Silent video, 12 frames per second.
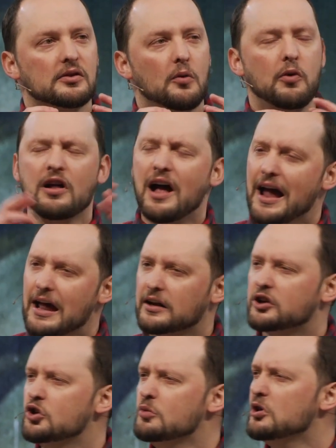well, I had
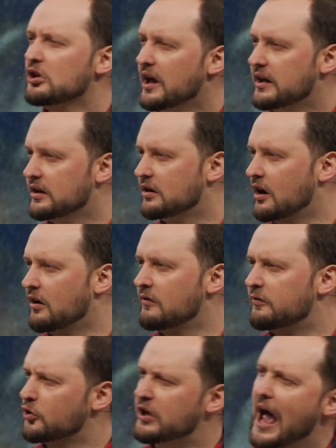accumulated a
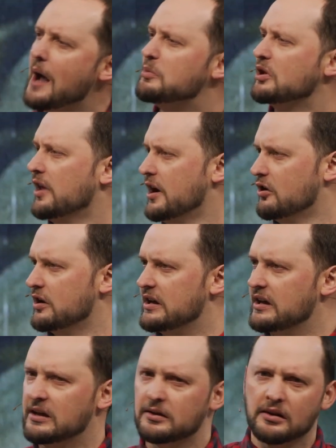vocabulary
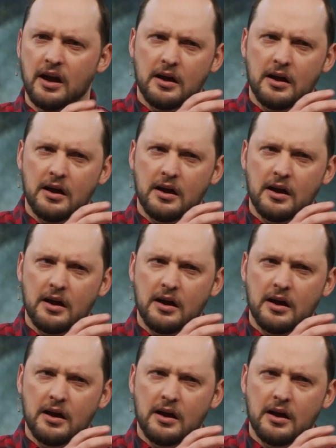in,